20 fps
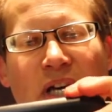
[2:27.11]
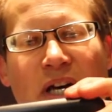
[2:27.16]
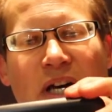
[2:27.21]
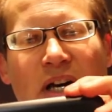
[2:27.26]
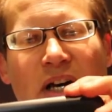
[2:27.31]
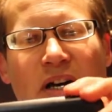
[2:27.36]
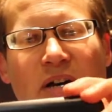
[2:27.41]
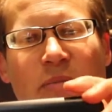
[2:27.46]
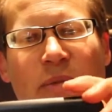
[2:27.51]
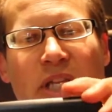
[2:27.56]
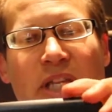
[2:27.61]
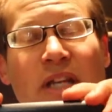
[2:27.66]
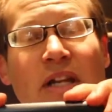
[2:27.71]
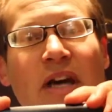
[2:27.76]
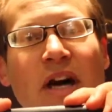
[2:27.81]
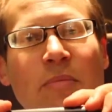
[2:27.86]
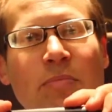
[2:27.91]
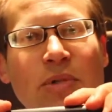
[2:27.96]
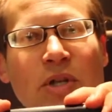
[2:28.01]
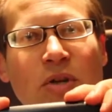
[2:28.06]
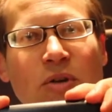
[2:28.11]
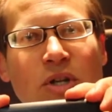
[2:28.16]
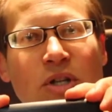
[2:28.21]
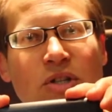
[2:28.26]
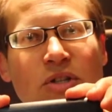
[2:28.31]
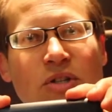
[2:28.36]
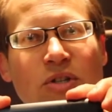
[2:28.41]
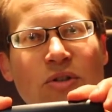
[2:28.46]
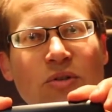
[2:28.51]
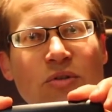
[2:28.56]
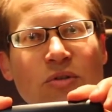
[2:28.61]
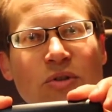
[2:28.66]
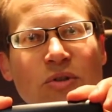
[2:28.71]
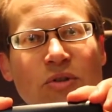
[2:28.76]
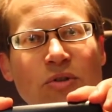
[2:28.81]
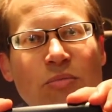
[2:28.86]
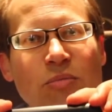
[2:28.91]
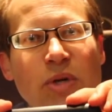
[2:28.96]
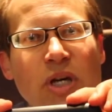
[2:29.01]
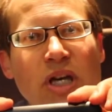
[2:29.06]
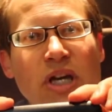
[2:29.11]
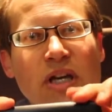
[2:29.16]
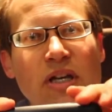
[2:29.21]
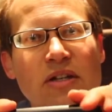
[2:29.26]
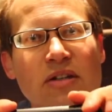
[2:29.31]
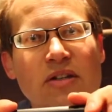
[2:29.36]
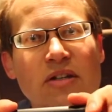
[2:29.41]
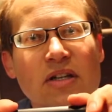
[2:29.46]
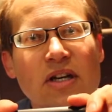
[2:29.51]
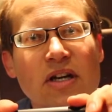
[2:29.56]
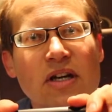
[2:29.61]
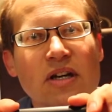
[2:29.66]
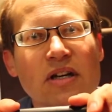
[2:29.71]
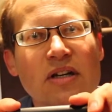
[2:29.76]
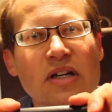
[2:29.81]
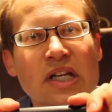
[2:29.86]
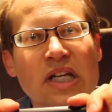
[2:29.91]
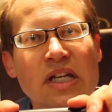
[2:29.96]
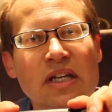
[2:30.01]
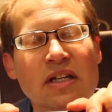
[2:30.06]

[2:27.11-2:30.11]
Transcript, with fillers: Um, and then upload it to YouTube and uh,